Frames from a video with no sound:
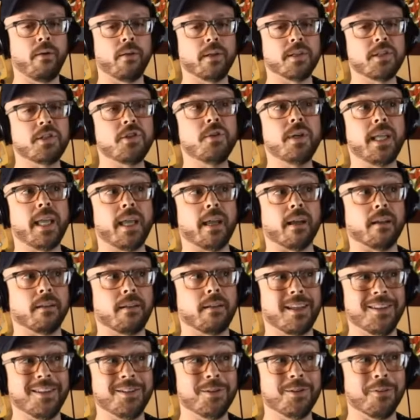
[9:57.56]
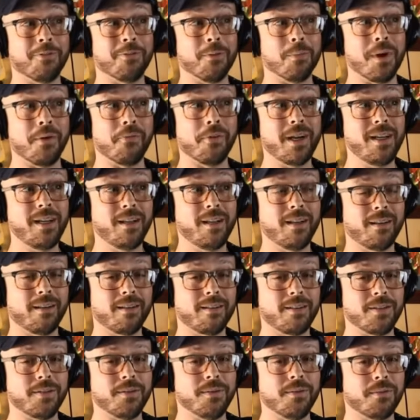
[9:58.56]
Let's do it again. Can you do it from memory?
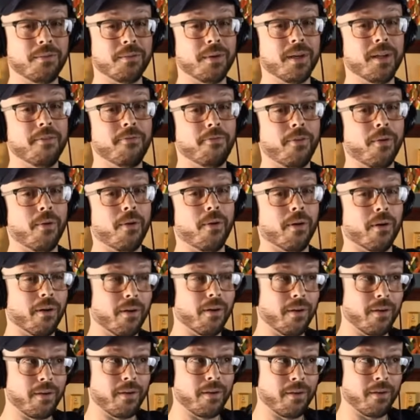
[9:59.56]
2, 3, 4.